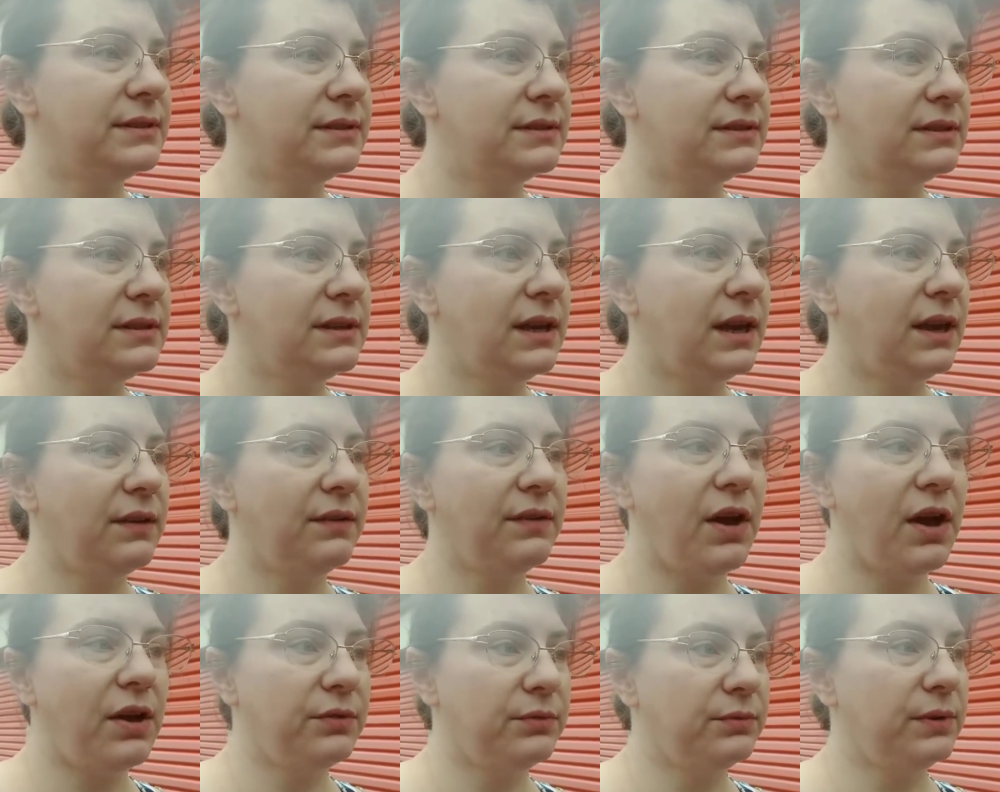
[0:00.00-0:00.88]
I've
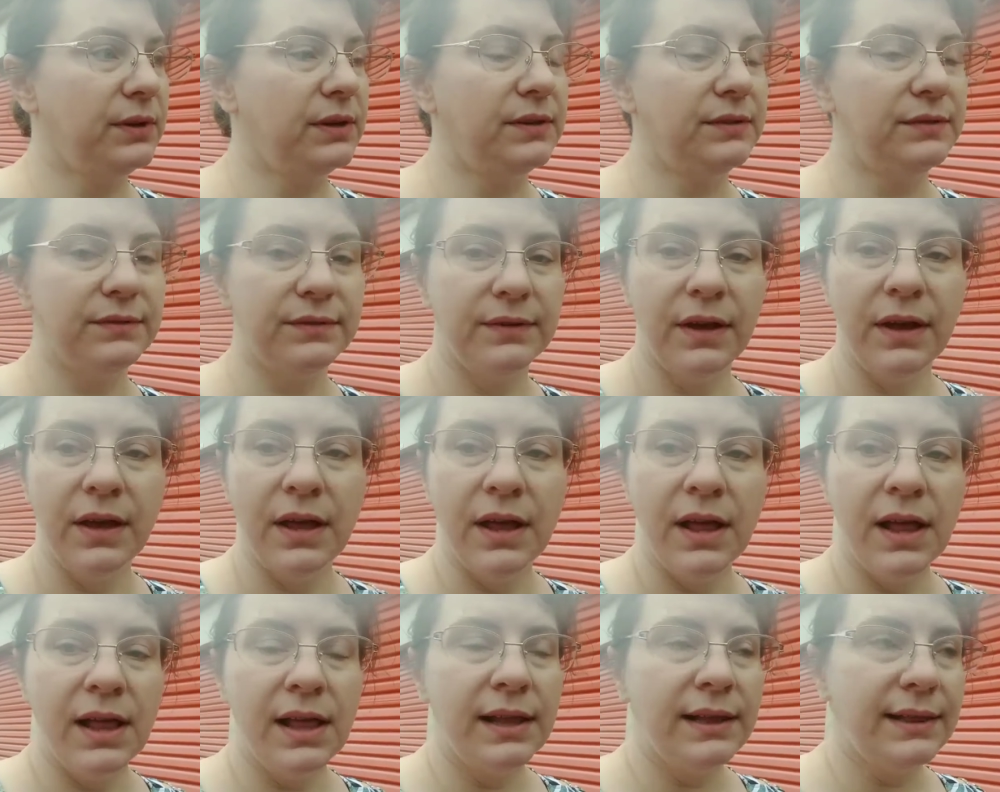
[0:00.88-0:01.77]
gotten rid of
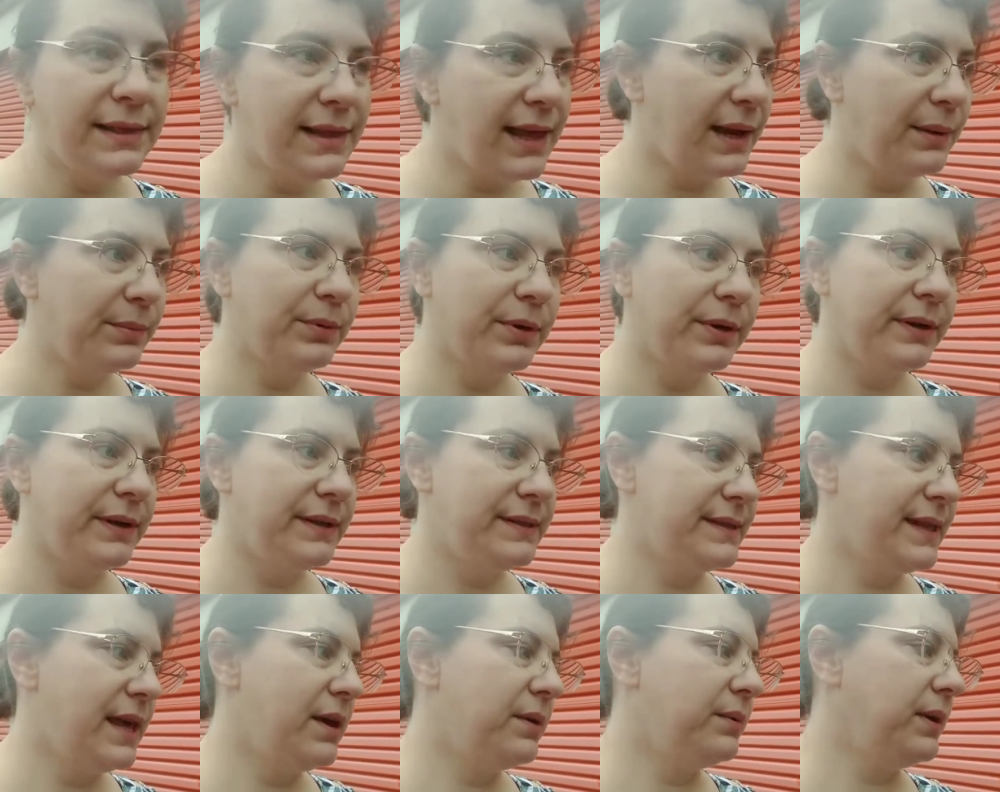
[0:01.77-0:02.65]
libraries
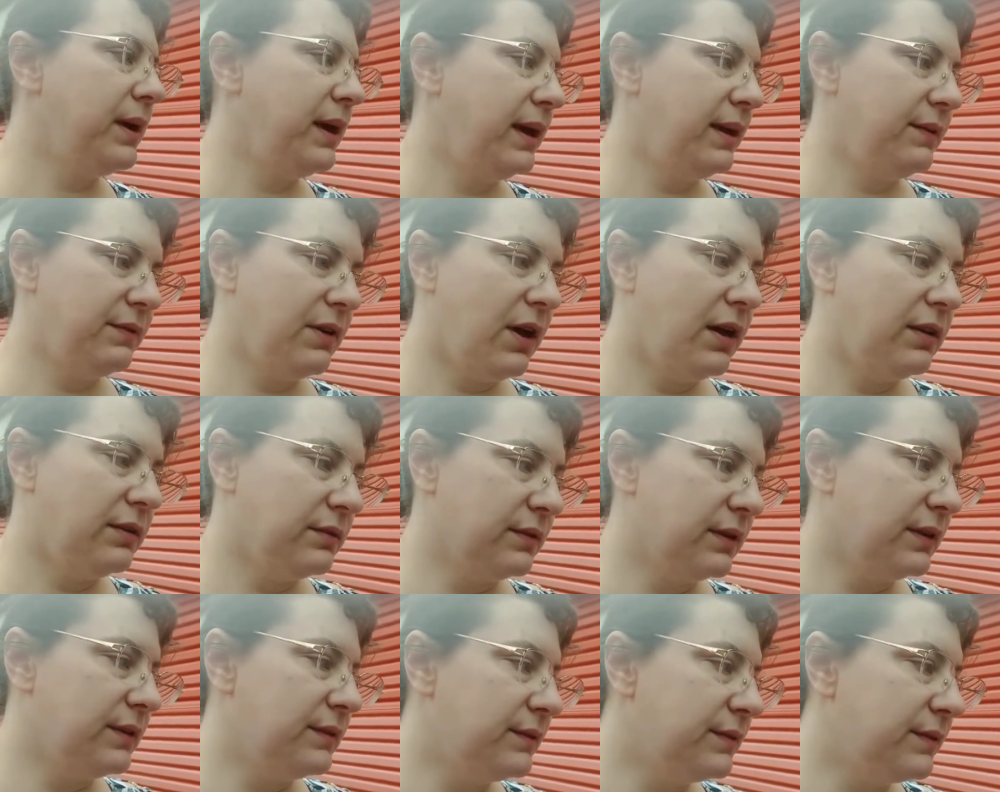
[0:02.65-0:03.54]
that way. I've gotten
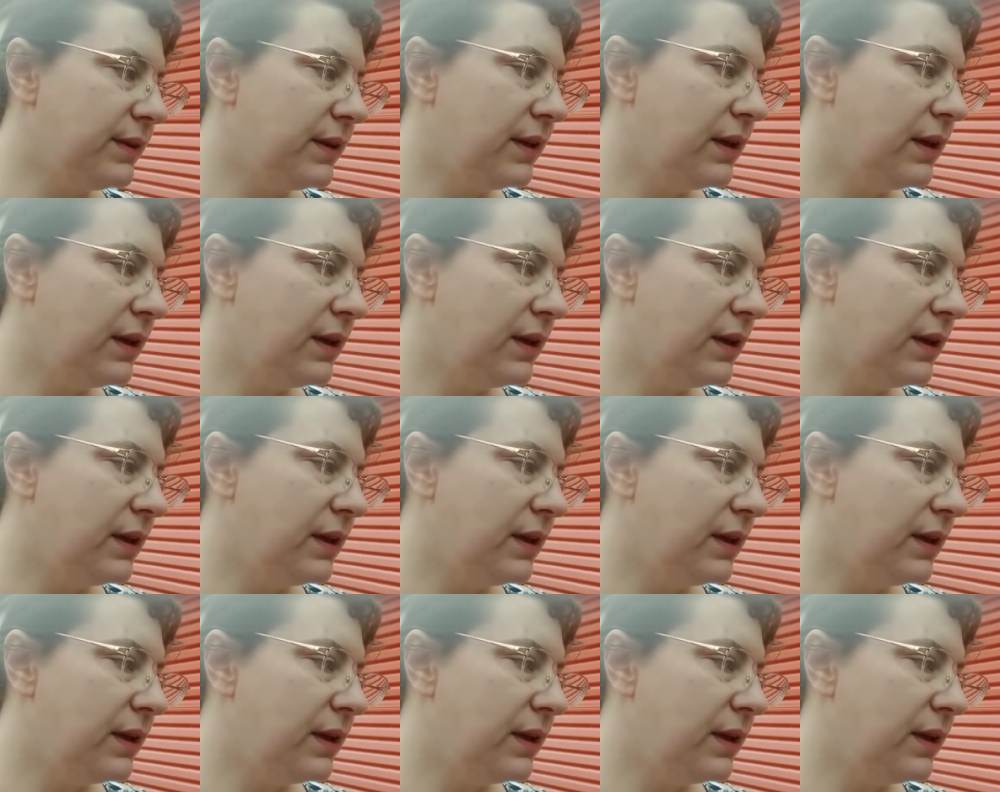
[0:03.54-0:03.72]
rid of